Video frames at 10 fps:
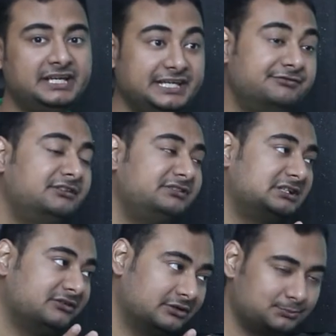even
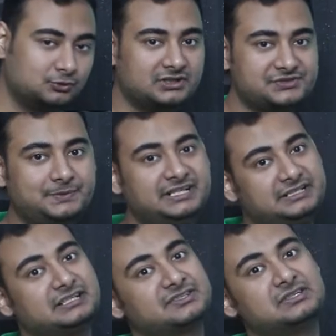with a poor speed,
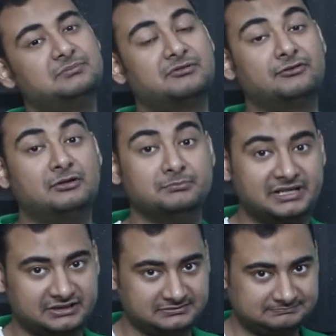it can still perform
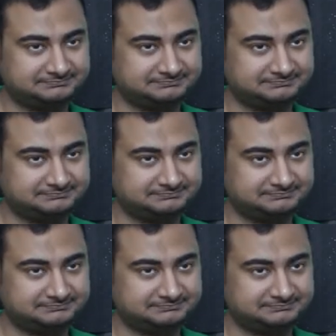better.